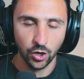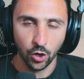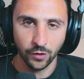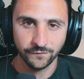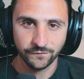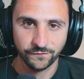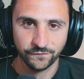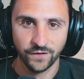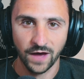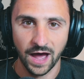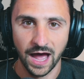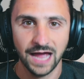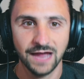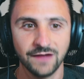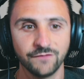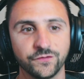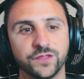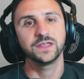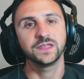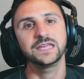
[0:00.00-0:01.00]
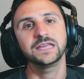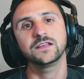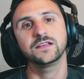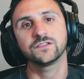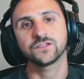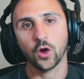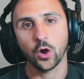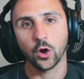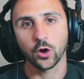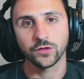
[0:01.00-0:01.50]
on 5.
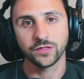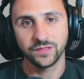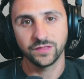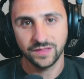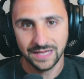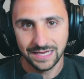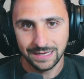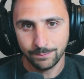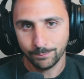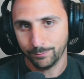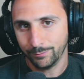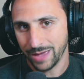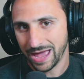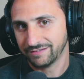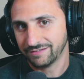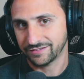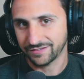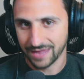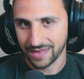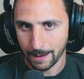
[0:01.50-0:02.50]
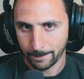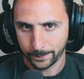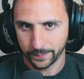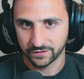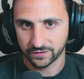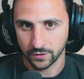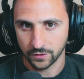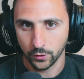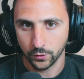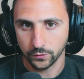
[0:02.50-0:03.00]
These are the best
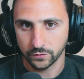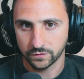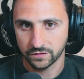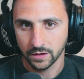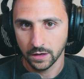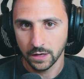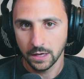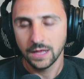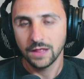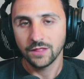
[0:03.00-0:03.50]
episodes